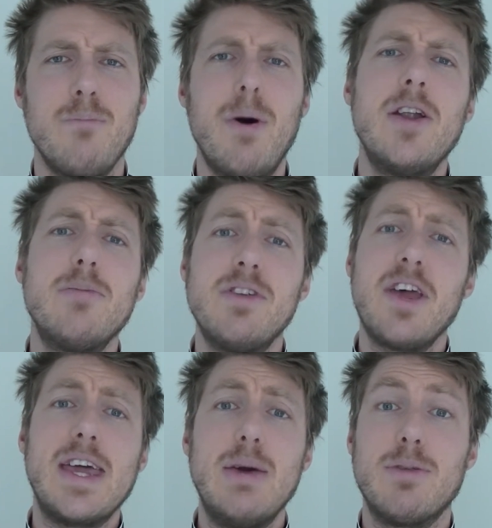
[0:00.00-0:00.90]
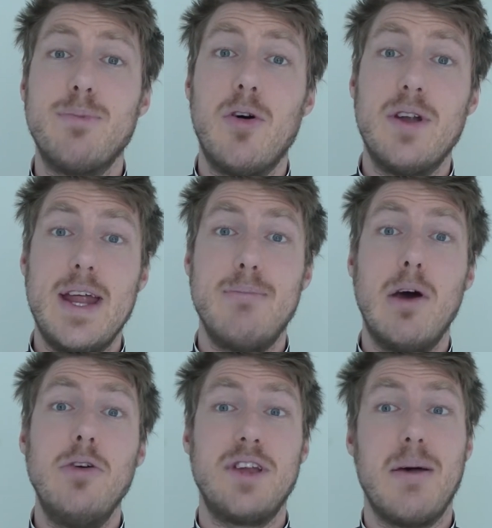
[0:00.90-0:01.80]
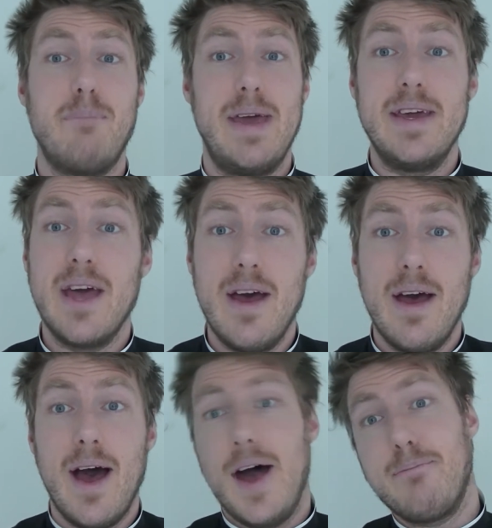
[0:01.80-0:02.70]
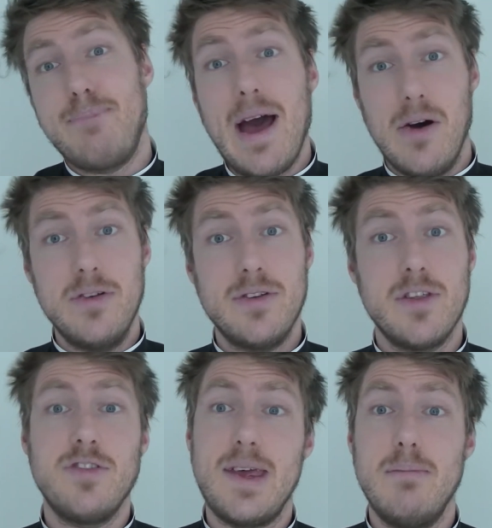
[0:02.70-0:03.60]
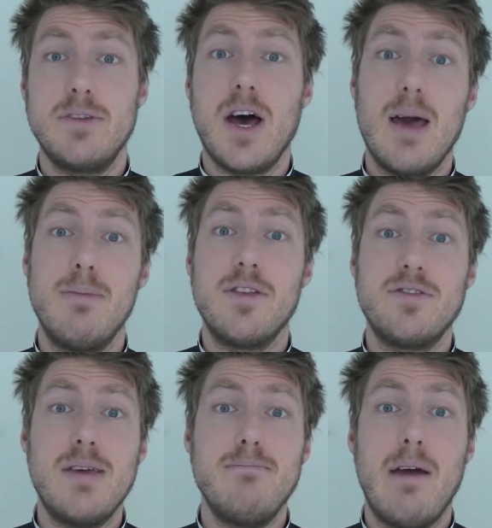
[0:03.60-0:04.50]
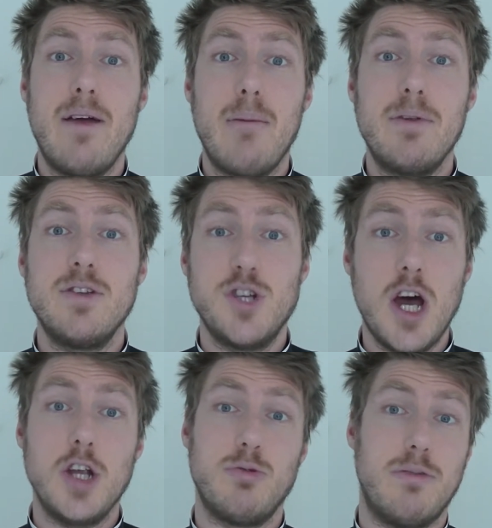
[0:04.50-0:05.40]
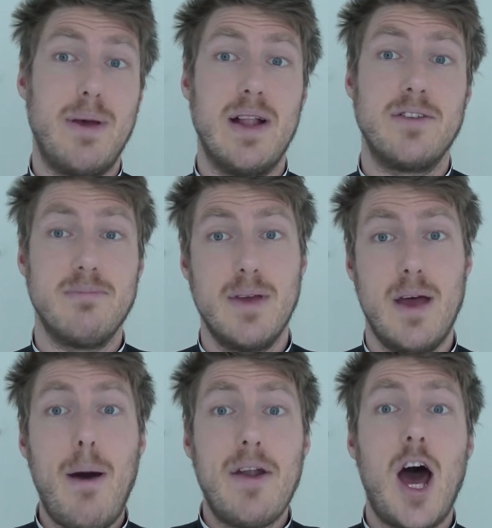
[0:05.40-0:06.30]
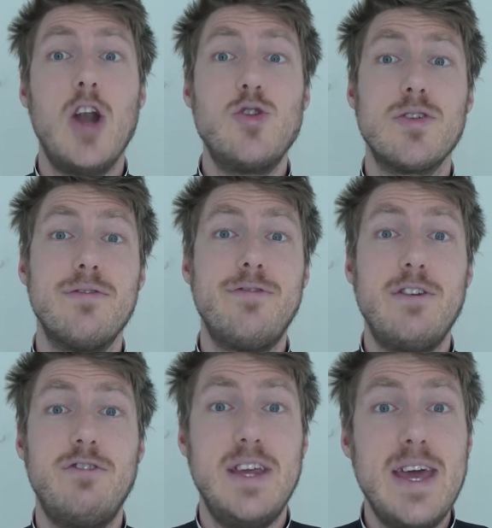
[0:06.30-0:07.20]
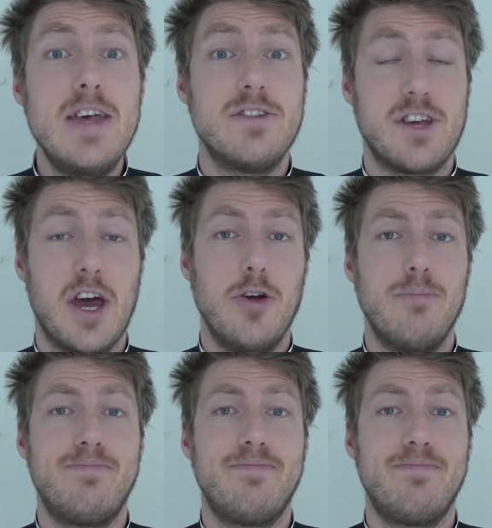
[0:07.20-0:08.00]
Bernard Mizeki was born in Mozambique at about the same time that St. Mary Abbot's Church was built, about 150 years ago.